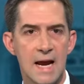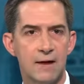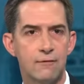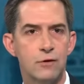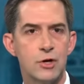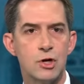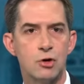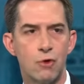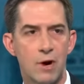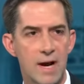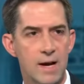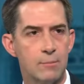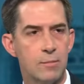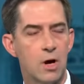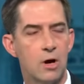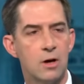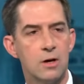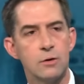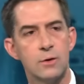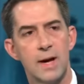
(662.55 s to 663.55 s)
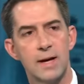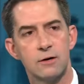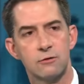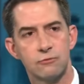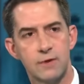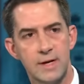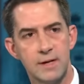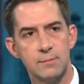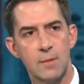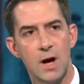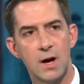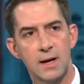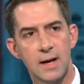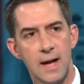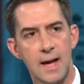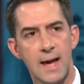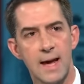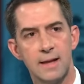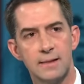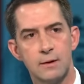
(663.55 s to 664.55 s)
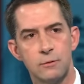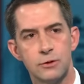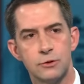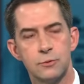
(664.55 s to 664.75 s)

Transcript: every grandma who had a red MAGA hat that